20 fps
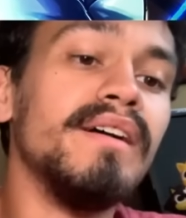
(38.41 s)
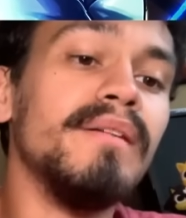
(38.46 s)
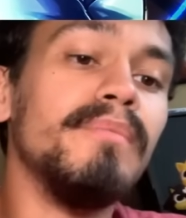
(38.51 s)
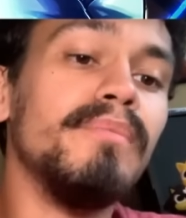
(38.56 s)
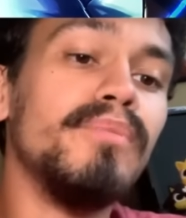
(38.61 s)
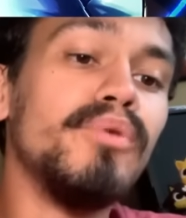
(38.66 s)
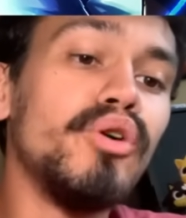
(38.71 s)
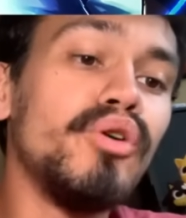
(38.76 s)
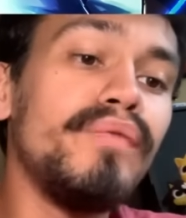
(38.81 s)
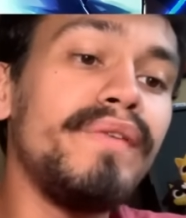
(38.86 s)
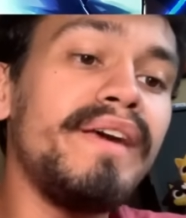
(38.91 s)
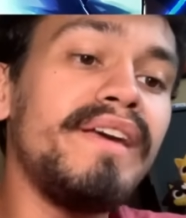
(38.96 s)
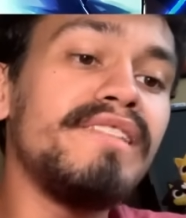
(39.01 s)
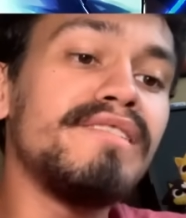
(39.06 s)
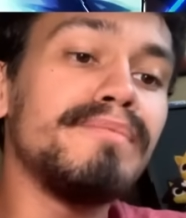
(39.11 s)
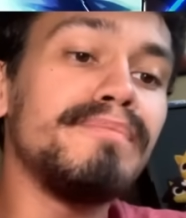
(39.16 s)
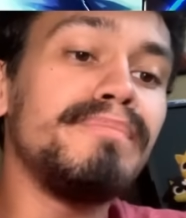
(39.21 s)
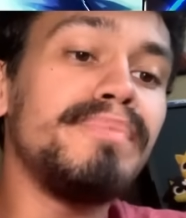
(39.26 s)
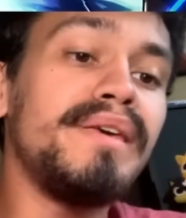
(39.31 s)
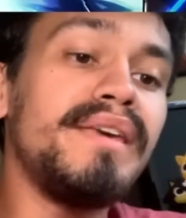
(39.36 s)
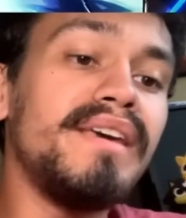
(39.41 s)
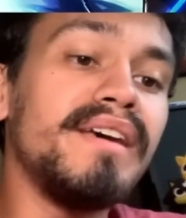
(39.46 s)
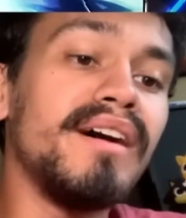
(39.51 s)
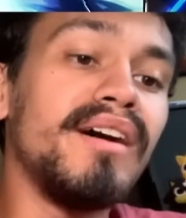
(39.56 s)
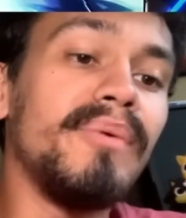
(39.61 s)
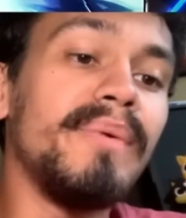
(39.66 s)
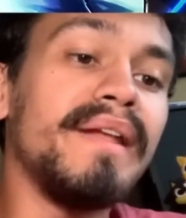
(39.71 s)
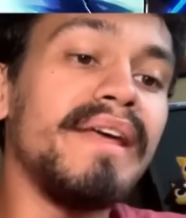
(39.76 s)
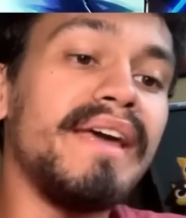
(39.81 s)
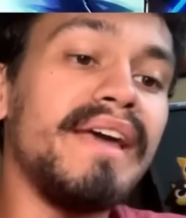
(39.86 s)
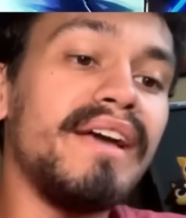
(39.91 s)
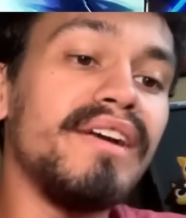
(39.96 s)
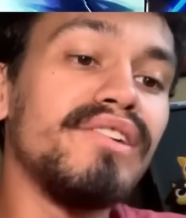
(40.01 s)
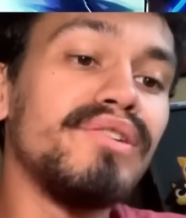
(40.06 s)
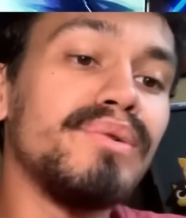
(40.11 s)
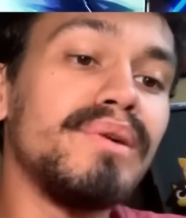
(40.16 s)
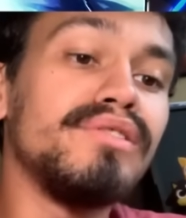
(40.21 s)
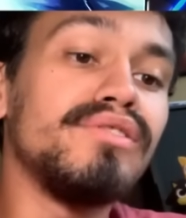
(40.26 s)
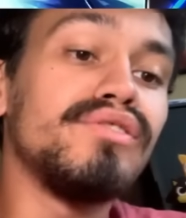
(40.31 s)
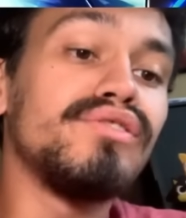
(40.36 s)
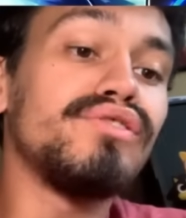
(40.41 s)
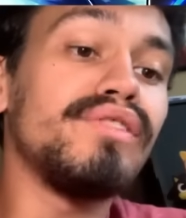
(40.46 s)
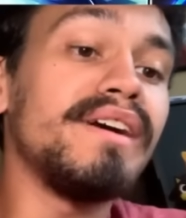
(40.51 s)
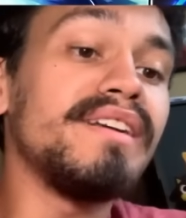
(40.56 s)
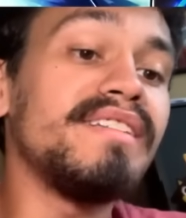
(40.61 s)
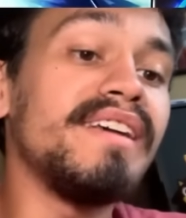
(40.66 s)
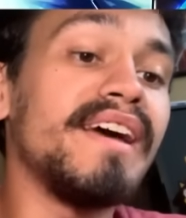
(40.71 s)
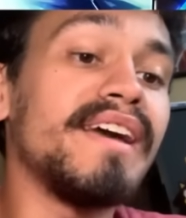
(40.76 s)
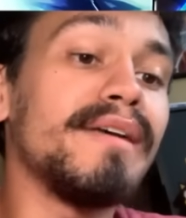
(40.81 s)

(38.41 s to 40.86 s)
Movies, PO, and Android, Strike Attack,